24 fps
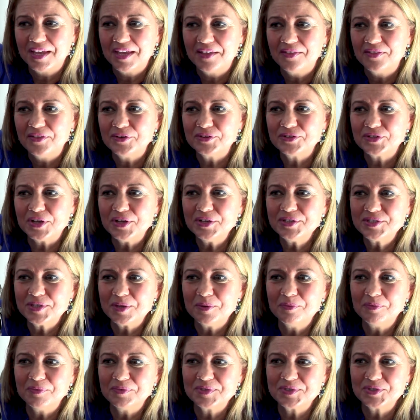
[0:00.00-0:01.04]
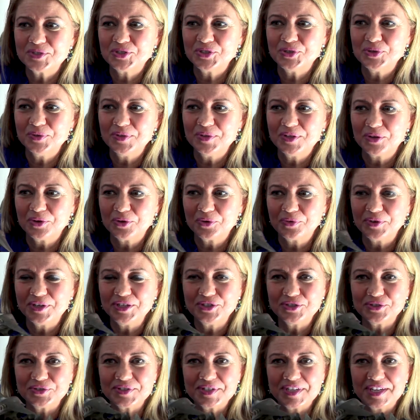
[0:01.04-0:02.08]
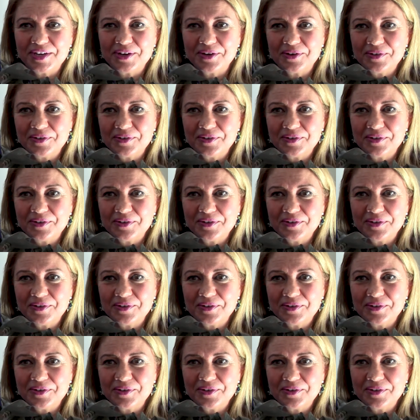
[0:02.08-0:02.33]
There's also two little creatures here